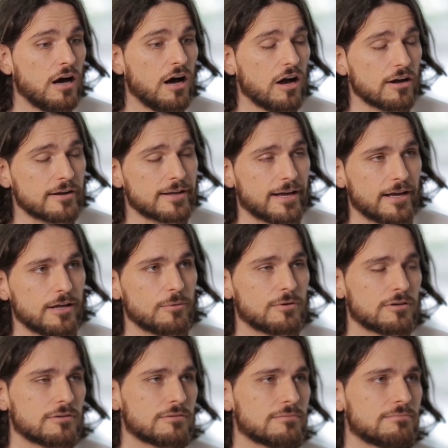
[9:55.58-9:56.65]
Okay,
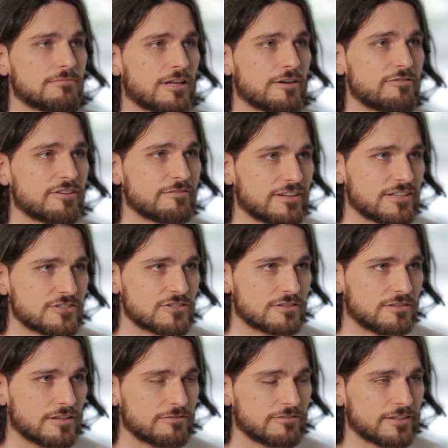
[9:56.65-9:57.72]
well, nothing ventured,
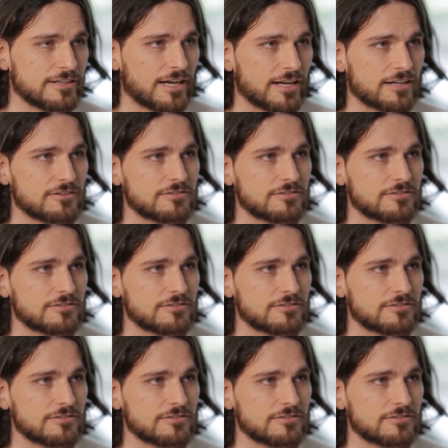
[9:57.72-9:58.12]
nothing gained,